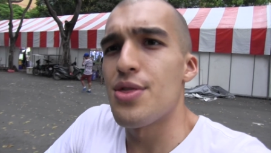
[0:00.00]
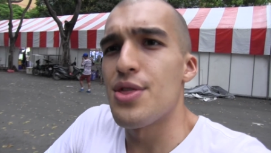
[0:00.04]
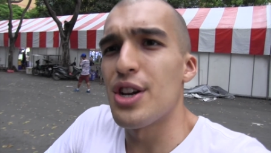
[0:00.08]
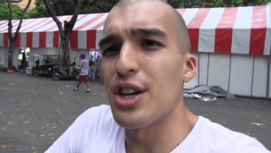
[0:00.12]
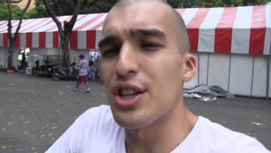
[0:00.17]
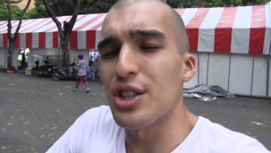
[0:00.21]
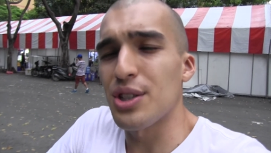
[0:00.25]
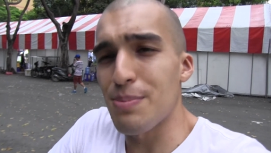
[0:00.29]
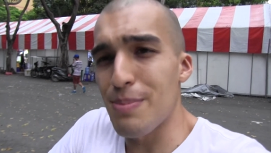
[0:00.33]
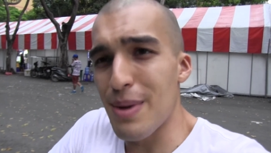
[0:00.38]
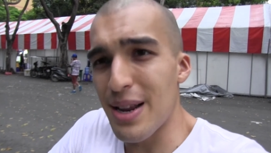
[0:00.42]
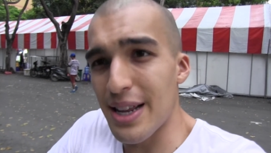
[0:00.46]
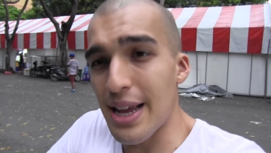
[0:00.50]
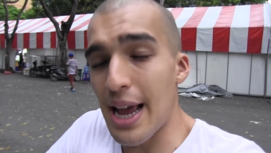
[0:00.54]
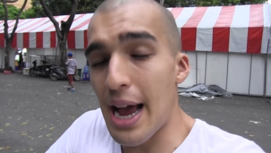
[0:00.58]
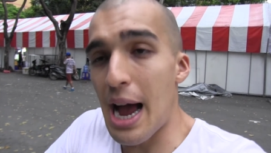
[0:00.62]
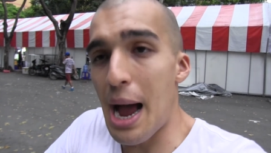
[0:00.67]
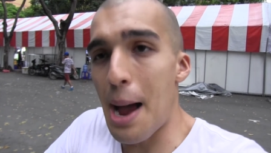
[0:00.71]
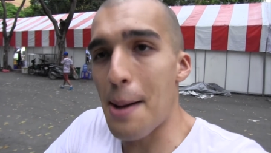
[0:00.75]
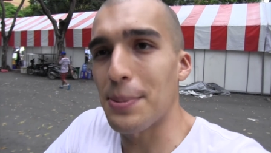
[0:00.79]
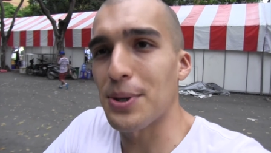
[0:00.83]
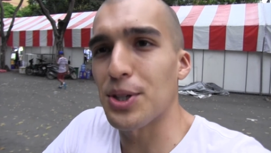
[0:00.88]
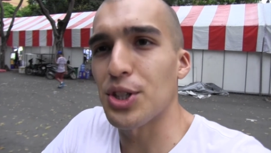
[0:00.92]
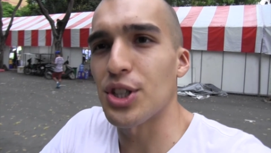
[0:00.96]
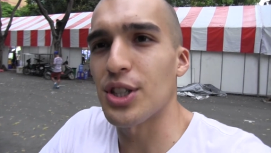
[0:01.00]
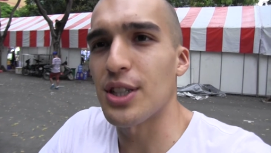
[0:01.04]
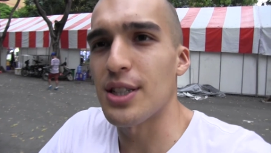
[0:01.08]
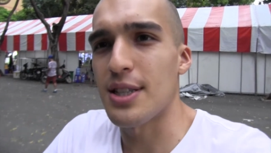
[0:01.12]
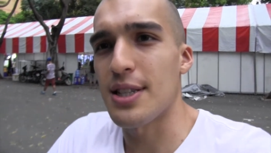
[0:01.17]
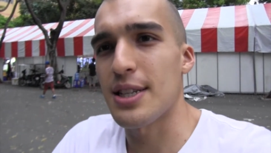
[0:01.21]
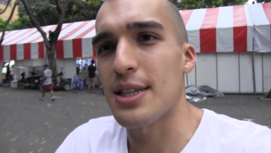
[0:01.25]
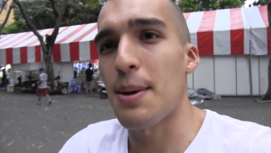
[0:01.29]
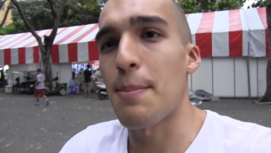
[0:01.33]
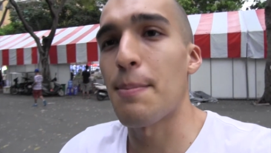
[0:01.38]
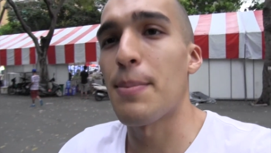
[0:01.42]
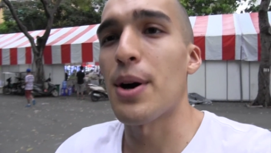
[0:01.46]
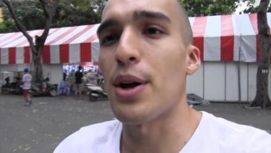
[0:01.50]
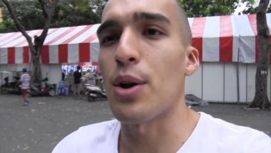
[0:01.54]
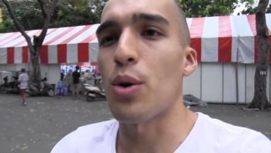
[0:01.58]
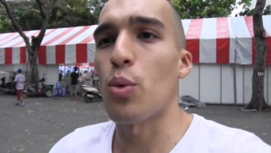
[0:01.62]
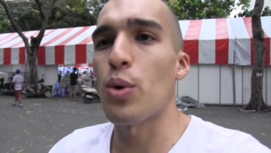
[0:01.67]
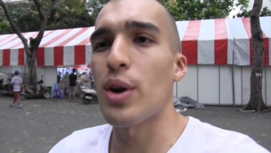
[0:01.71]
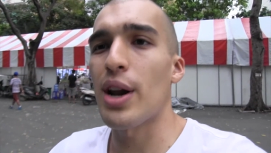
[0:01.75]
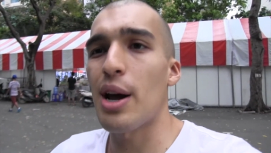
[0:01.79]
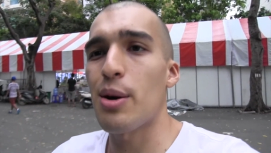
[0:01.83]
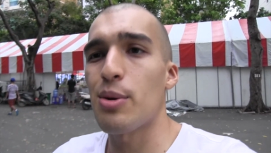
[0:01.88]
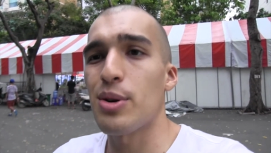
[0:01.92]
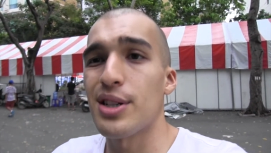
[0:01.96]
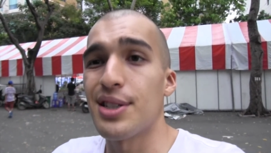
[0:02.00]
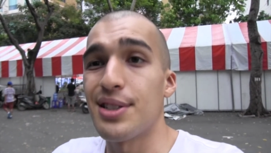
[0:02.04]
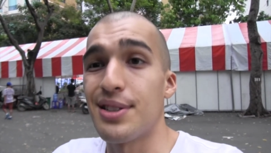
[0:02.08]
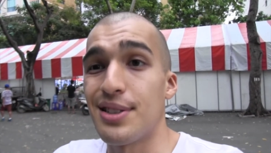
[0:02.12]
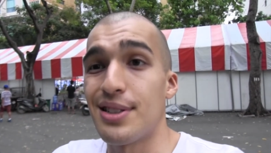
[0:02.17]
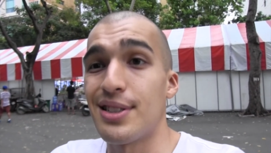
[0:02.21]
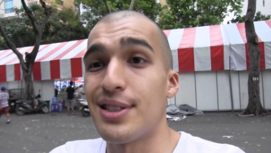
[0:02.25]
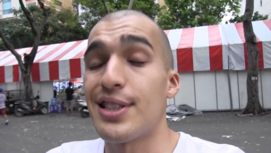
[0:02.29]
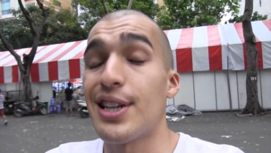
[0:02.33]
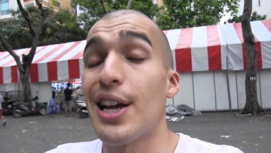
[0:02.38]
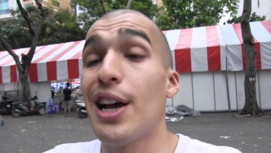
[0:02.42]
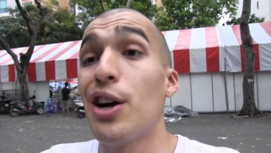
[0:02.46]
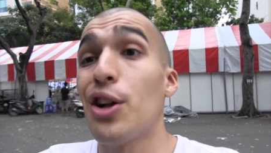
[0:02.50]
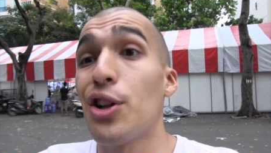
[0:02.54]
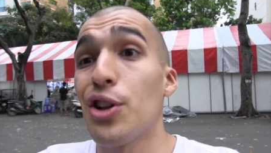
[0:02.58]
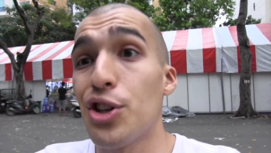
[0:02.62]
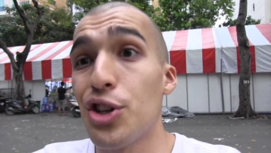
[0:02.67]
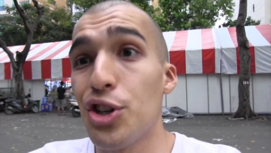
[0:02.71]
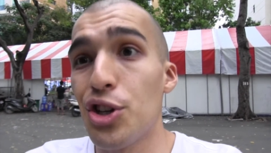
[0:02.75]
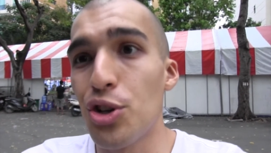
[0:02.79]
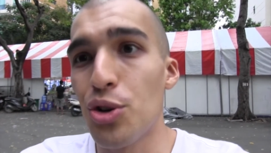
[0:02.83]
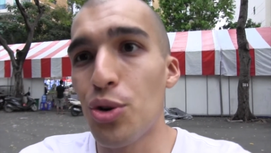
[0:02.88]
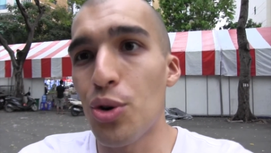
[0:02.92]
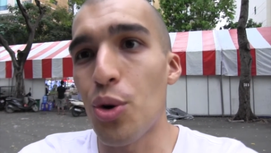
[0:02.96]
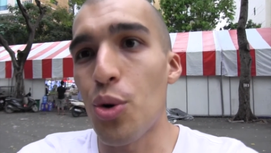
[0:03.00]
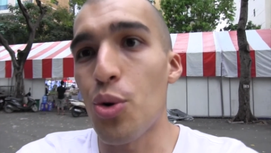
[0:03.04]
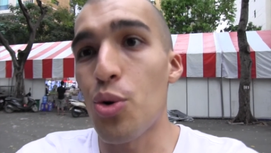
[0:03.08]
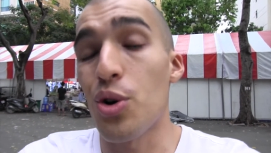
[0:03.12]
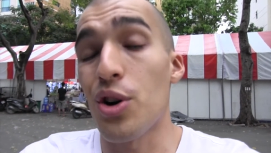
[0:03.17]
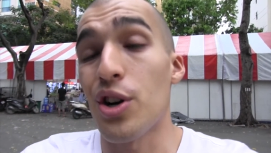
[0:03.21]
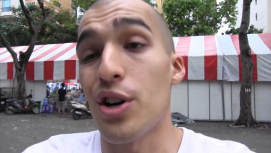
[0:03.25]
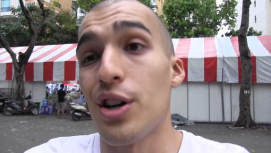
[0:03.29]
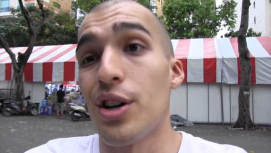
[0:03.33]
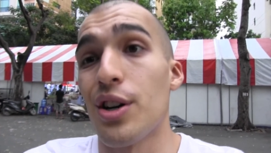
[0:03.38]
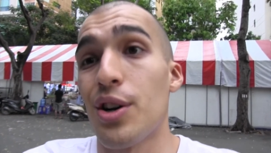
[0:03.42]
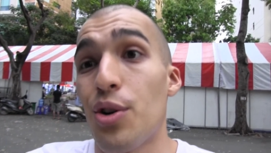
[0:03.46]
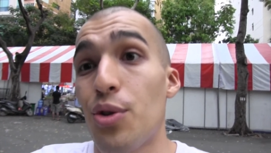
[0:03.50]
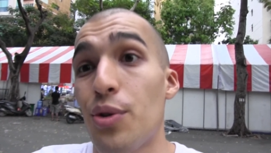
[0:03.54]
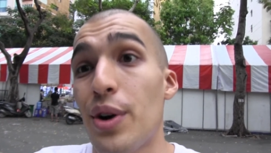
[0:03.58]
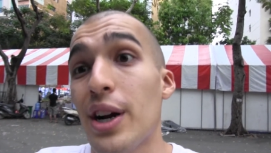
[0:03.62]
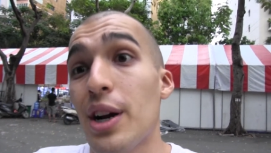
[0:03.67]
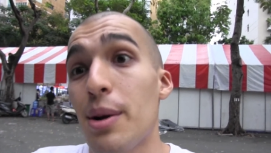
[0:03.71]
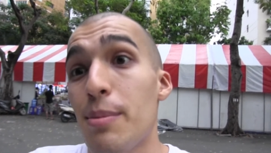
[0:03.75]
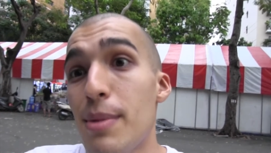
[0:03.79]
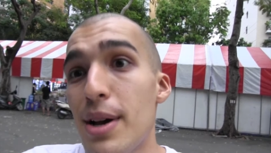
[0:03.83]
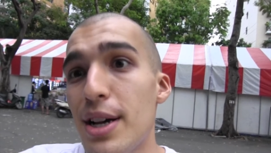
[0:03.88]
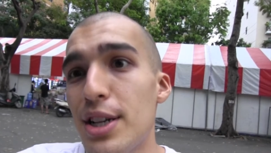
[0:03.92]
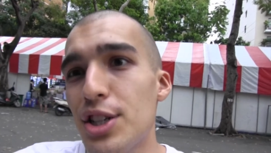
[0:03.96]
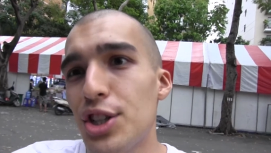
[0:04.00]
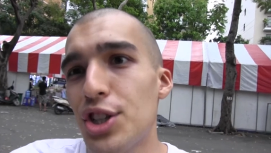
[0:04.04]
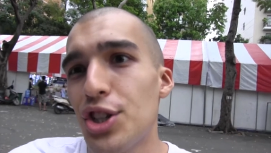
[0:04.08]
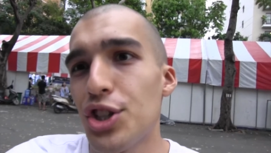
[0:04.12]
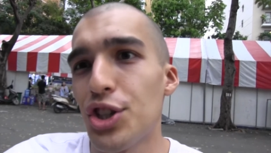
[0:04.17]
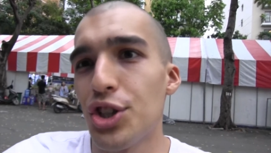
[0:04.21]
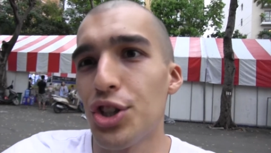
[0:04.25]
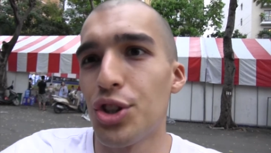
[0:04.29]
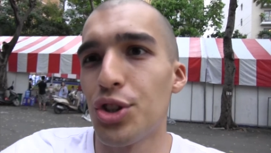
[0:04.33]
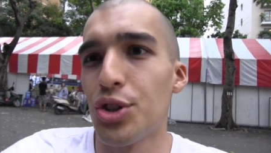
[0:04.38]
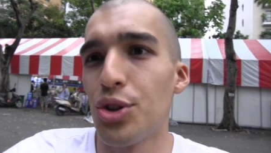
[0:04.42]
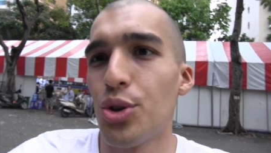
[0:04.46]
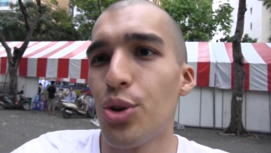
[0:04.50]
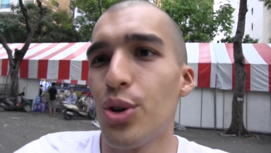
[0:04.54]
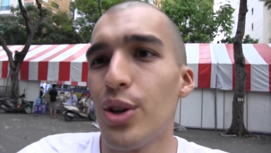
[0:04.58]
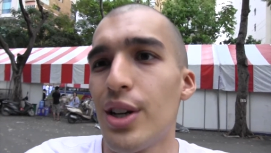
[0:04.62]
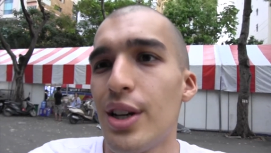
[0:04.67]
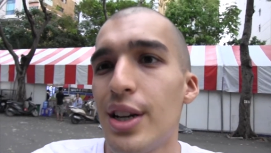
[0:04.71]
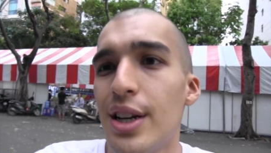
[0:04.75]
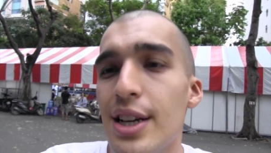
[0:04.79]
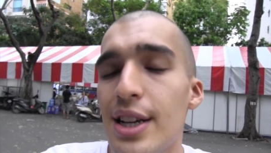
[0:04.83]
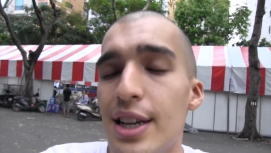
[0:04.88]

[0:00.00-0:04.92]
there's many options, but what I would tell you or recommend to you